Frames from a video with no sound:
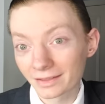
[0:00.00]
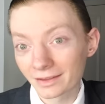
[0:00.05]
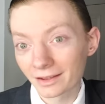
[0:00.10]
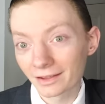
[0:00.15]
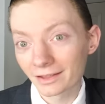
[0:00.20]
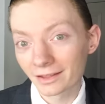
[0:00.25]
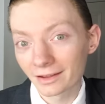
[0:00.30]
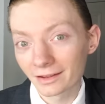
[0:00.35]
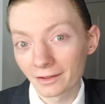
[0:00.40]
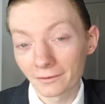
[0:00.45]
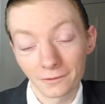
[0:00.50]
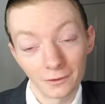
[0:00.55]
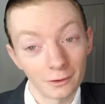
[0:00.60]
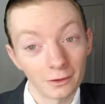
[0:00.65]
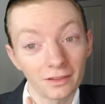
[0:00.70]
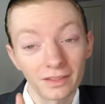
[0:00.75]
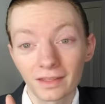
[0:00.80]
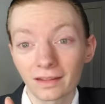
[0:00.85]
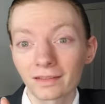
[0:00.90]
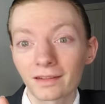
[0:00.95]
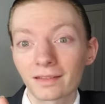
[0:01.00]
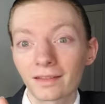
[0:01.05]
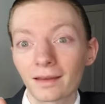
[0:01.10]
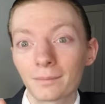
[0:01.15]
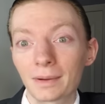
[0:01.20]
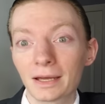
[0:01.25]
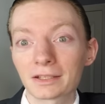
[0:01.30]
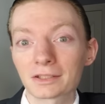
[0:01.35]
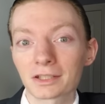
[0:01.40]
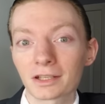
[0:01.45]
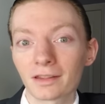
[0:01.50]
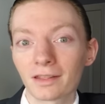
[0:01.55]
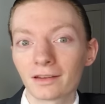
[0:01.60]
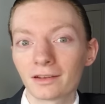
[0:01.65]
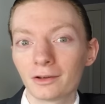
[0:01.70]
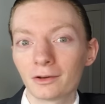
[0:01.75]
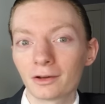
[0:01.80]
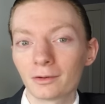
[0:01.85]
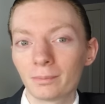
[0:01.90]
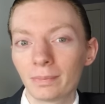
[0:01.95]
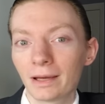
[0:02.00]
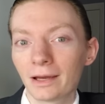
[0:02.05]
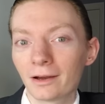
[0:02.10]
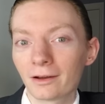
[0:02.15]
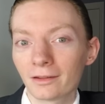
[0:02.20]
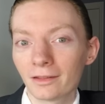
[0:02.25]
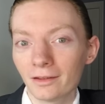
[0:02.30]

They said the first thing that they mentioned that you could pair